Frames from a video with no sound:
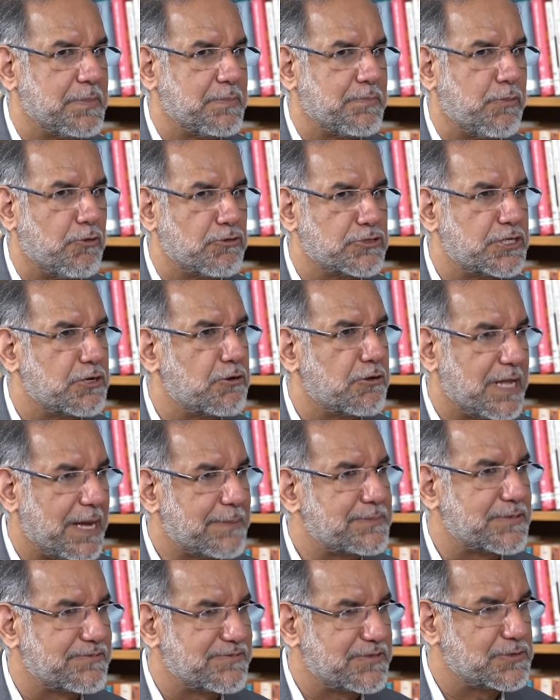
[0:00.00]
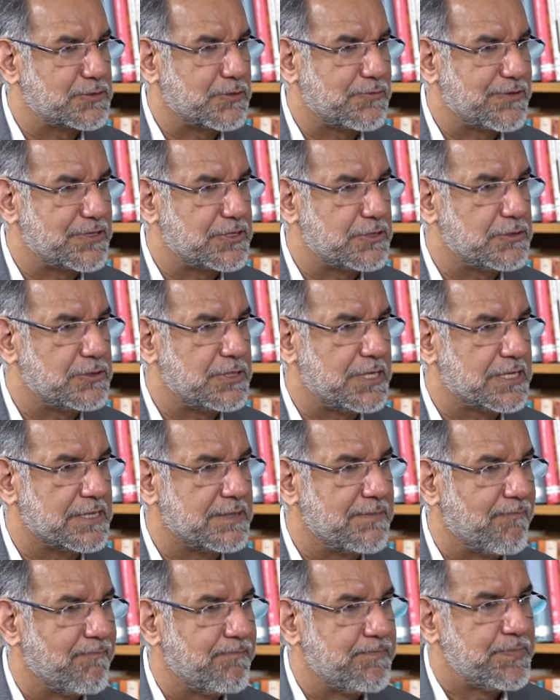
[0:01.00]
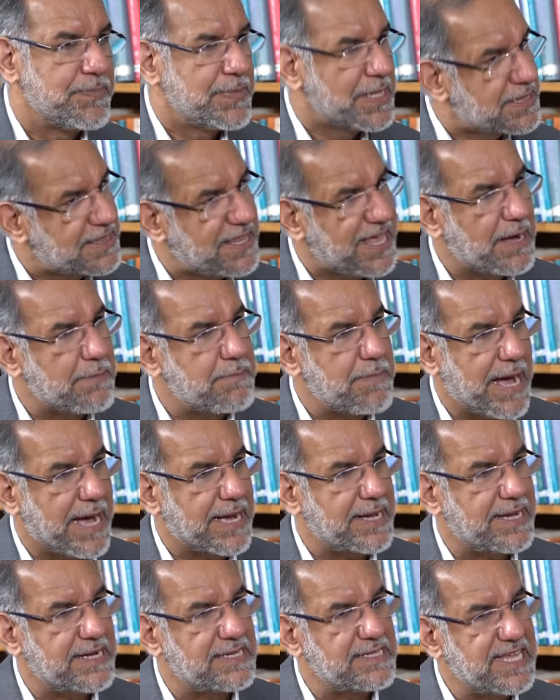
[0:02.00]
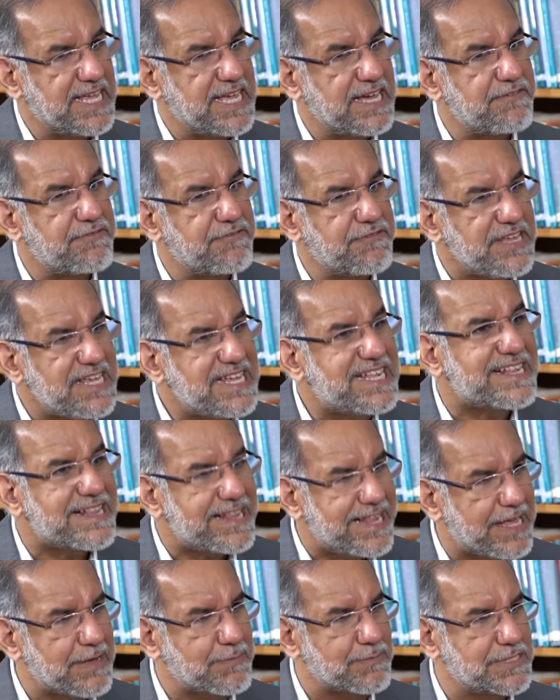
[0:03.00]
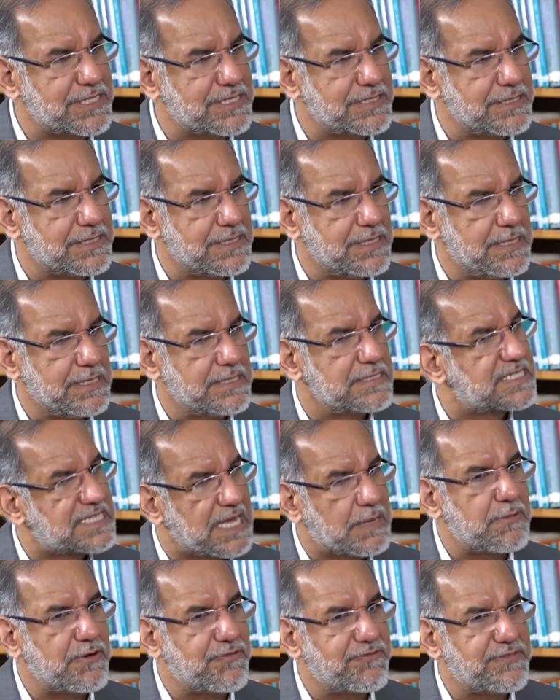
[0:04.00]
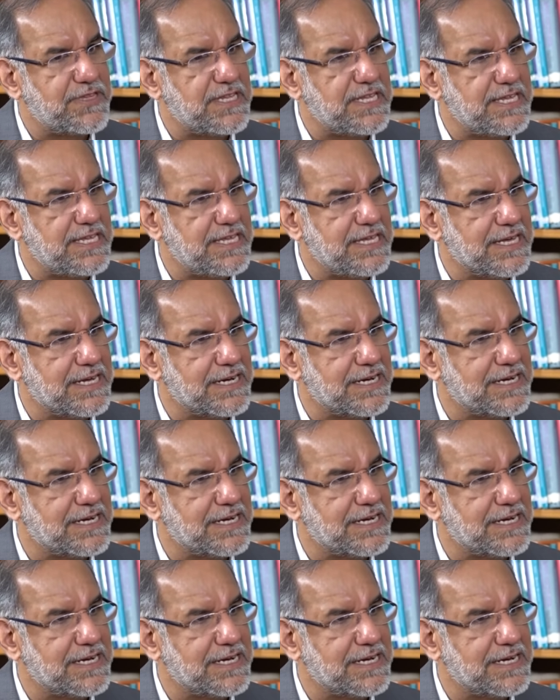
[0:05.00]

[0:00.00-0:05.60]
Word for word: post the collapse of the Soviet Union, they are back and they have reclaimed some of the